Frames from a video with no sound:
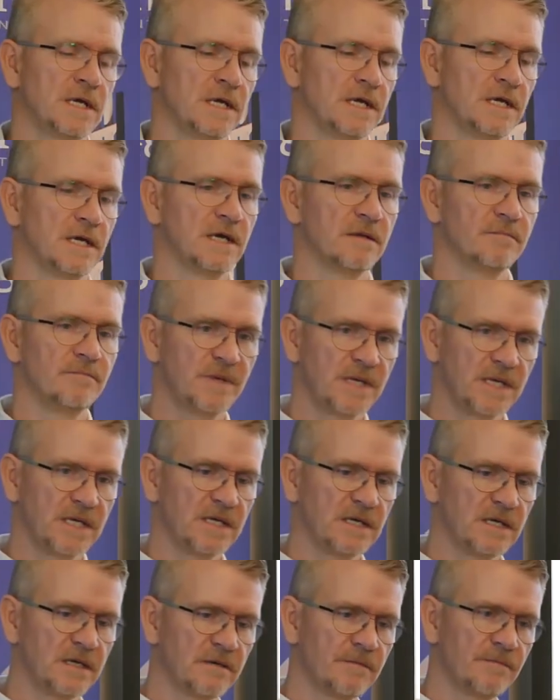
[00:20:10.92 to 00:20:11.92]
And
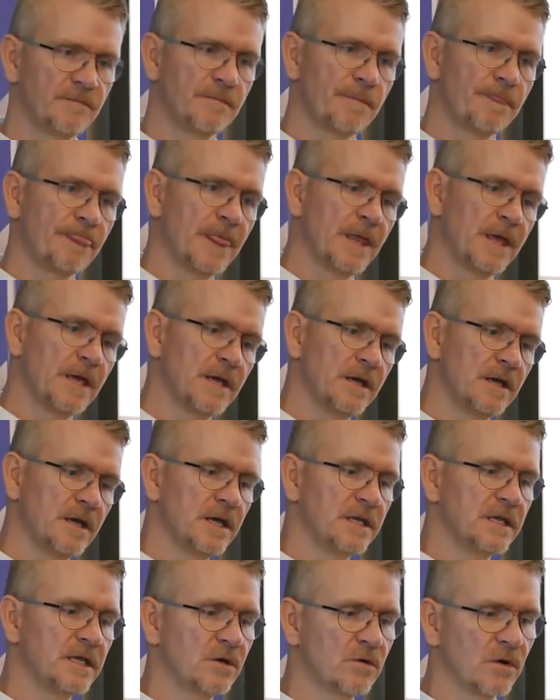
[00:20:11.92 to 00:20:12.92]
B,
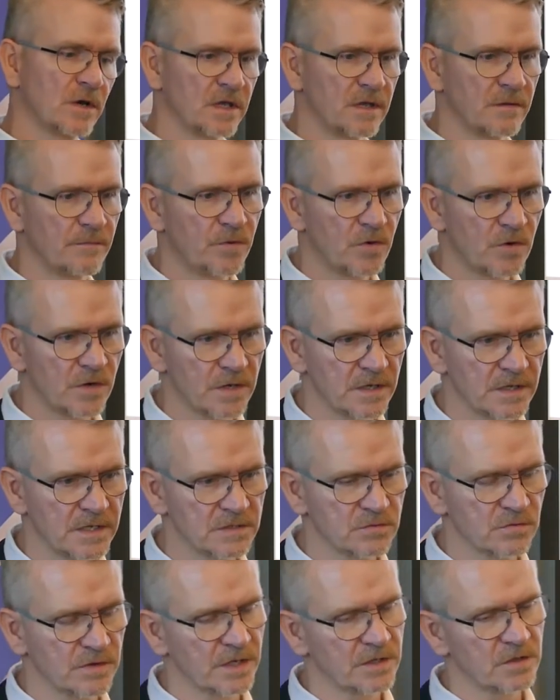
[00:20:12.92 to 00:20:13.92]
and equally important,
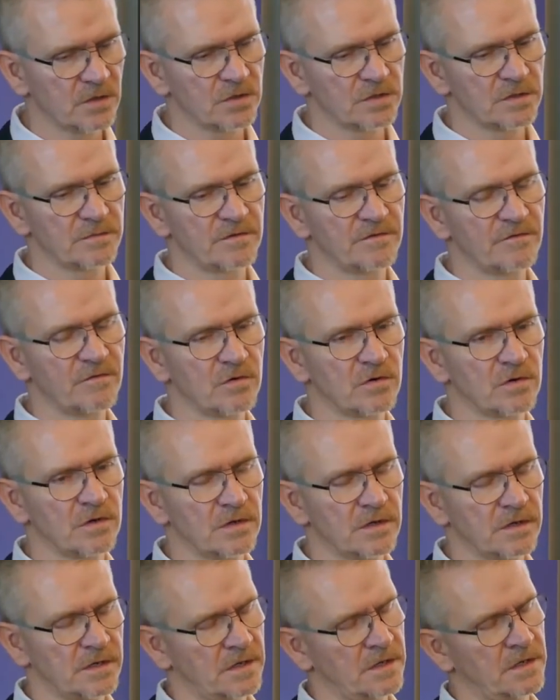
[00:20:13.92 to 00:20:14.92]
is what I told you
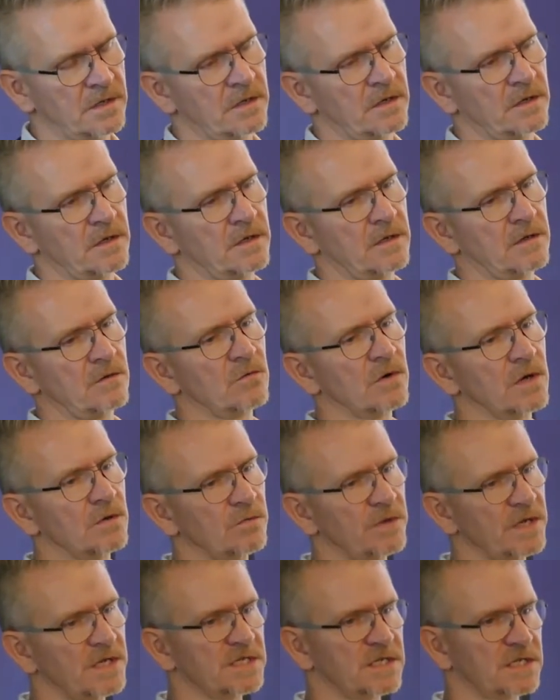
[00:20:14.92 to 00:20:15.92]
before, when
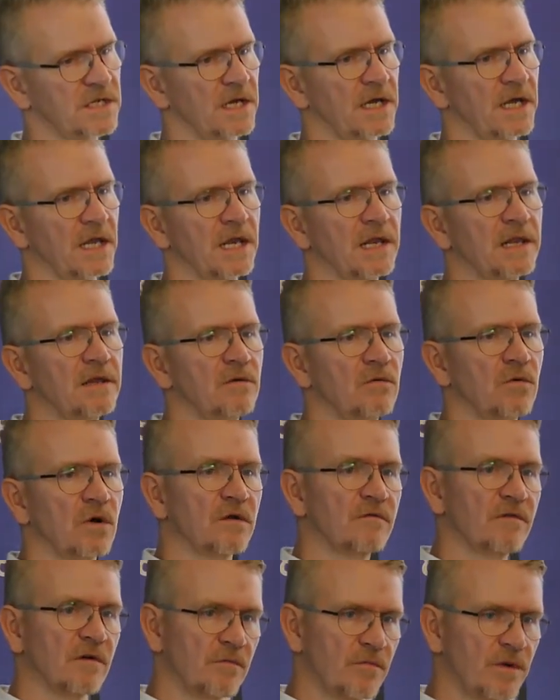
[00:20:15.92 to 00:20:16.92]
we sell one
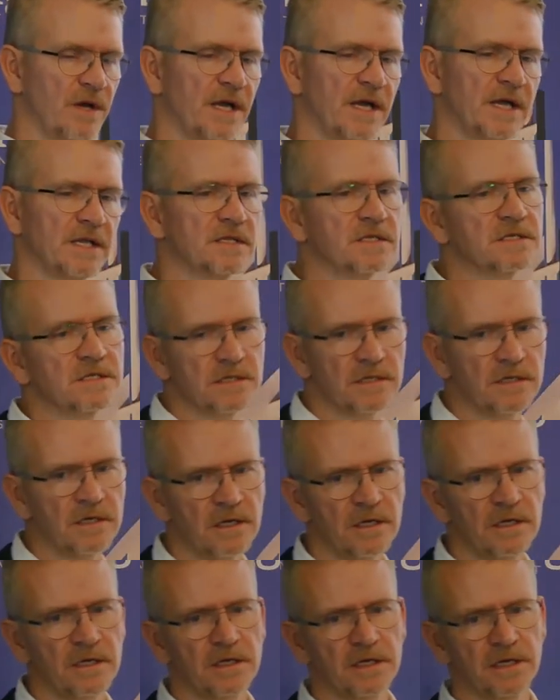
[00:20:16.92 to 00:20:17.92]
of our brands
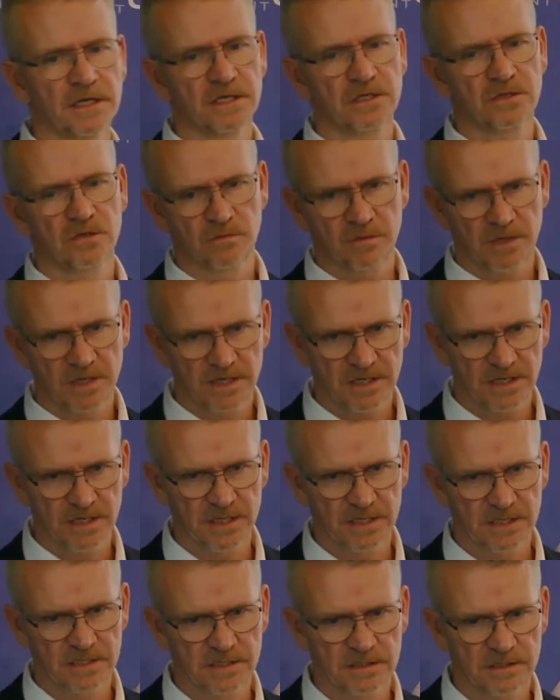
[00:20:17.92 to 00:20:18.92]
into
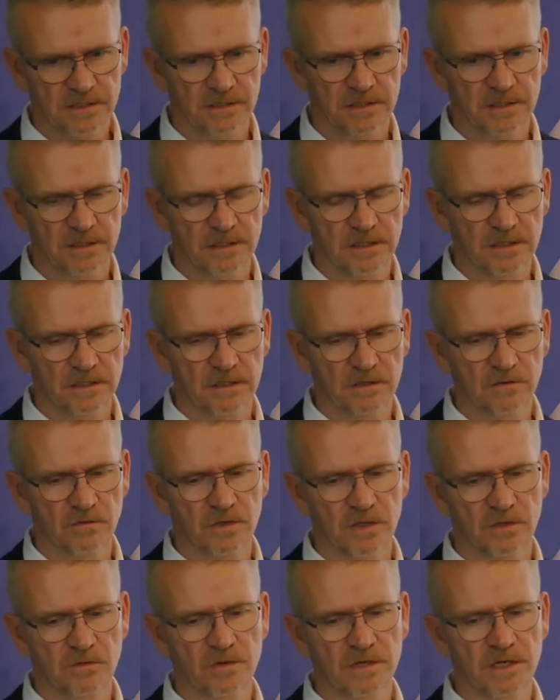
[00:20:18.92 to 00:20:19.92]
markets
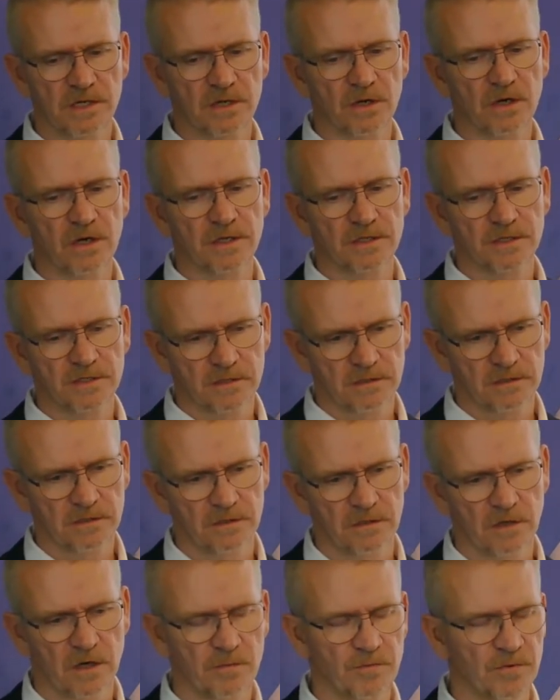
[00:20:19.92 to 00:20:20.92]
where we are not
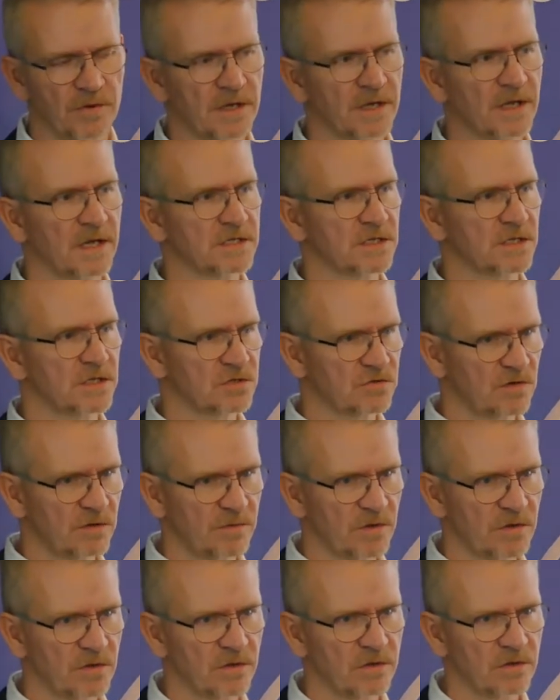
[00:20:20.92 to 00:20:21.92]
operating as a
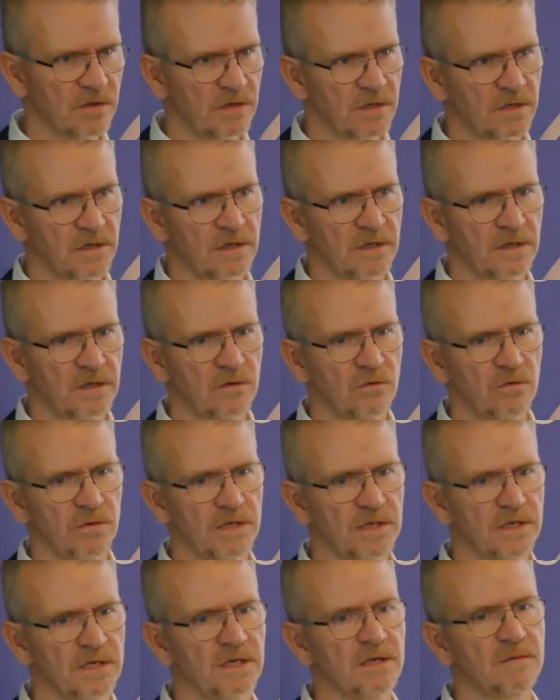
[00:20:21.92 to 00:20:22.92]
distributor,
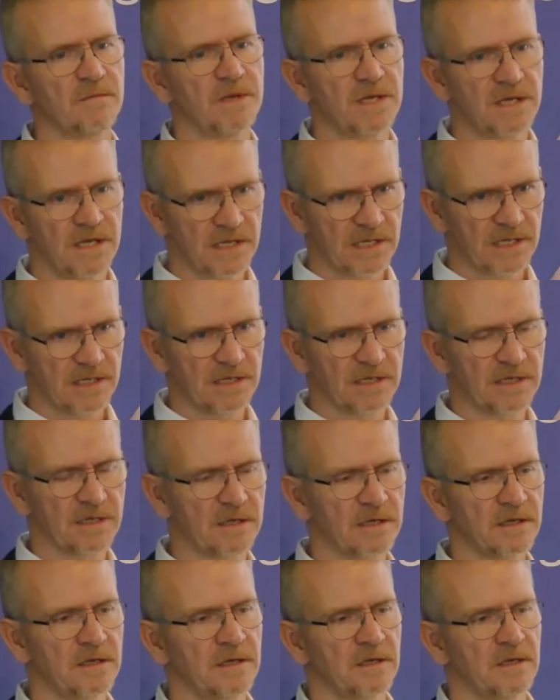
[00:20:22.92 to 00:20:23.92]
we
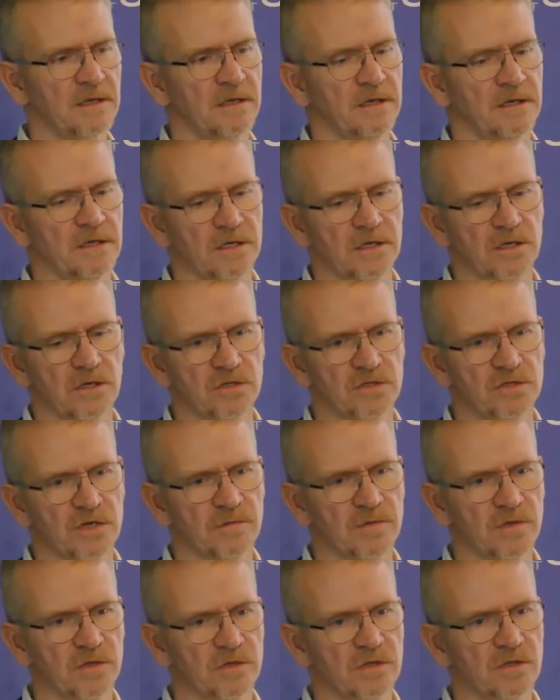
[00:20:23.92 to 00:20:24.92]
immediately
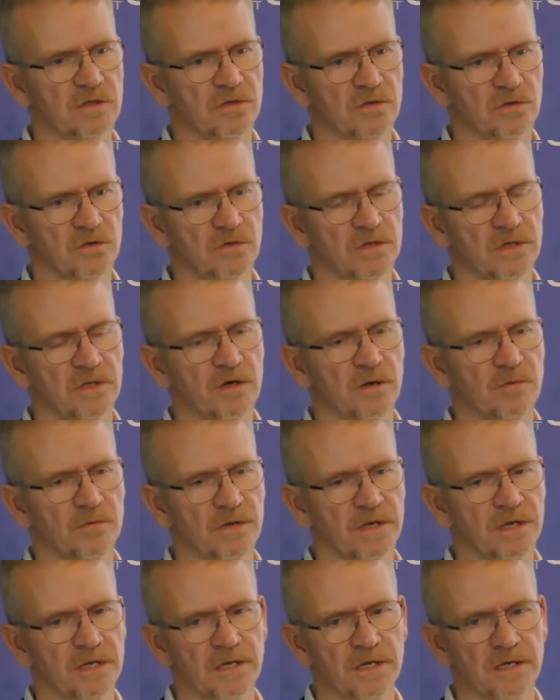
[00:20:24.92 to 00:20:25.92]
contribute to the
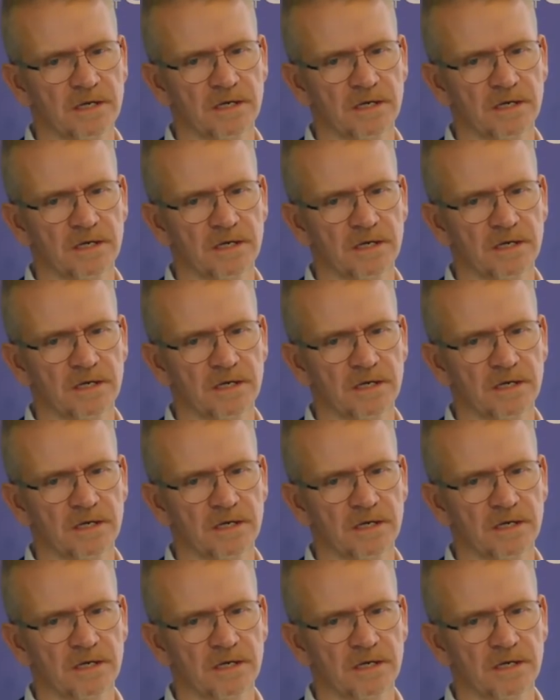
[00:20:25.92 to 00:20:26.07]
operating